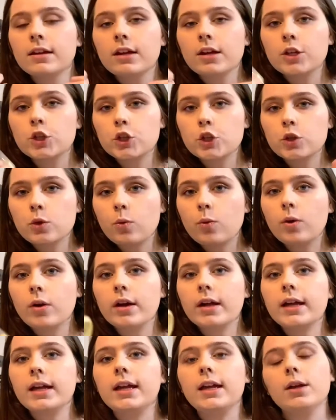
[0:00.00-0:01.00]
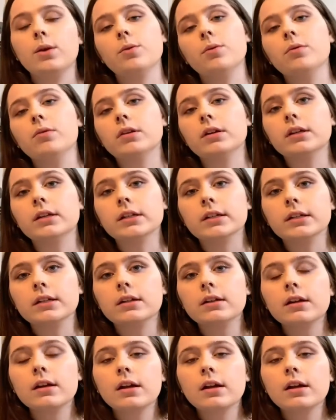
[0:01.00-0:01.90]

soy or